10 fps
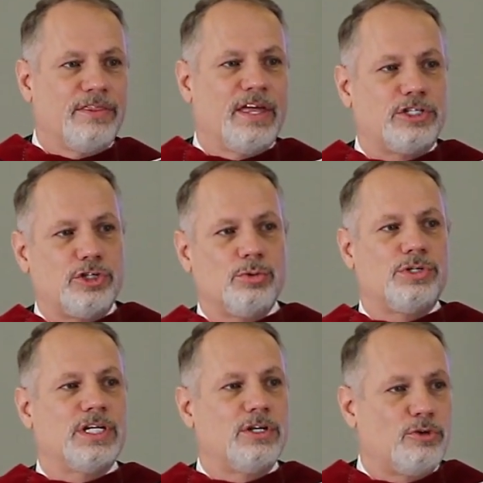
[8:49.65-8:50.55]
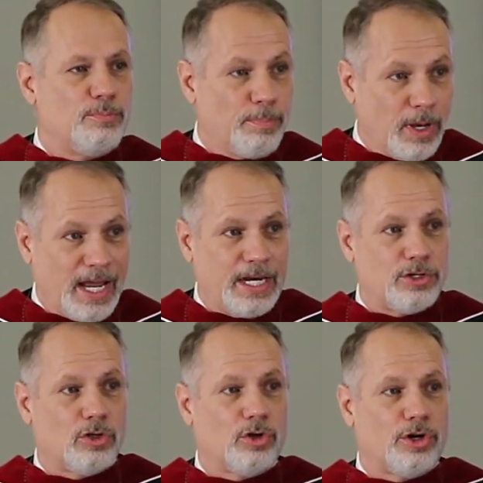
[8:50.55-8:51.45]
that you didn't
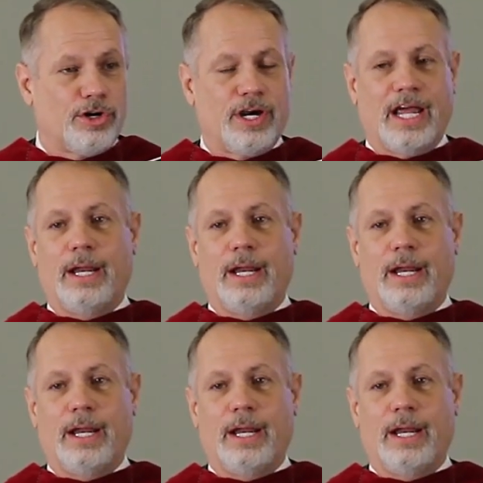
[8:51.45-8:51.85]
plan to learn